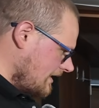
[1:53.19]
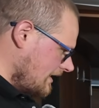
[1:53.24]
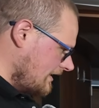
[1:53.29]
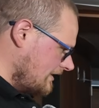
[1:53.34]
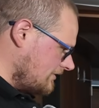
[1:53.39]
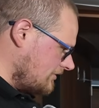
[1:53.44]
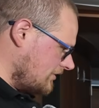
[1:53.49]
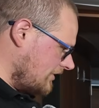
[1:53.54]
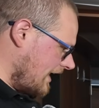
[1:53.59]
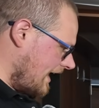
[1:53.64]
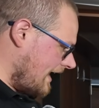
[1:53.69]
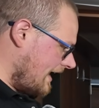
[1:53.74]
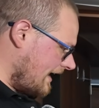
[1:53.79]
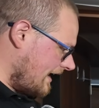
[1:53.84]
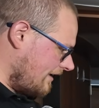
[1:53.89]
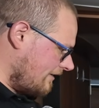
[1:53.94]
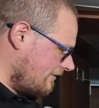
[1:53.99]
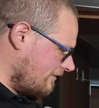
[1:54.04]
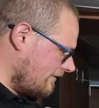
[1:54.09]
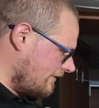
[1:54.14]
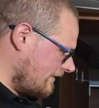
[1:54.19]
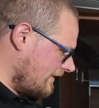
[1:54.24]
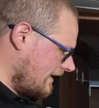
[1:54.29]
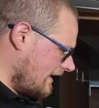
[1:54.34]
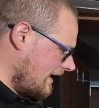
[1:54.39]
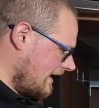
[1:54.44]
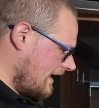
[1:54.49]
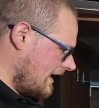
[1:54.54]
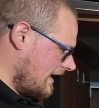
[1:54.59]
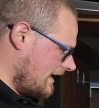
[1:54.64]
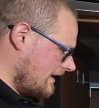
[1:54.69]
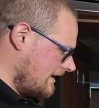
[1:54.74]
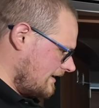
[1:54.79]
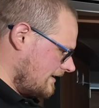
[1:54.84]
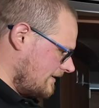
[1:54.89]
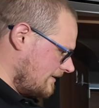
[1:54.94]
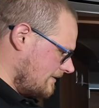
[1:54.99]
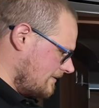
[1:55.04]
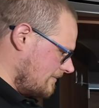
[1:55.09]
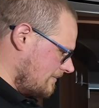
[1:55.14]
and he's going to have
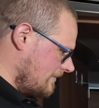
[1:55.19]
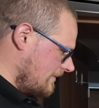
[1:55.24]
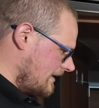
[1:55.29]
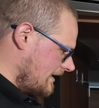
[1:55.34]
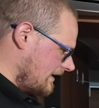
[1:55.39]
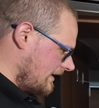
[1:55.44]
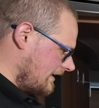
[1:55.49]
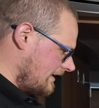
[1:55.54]
a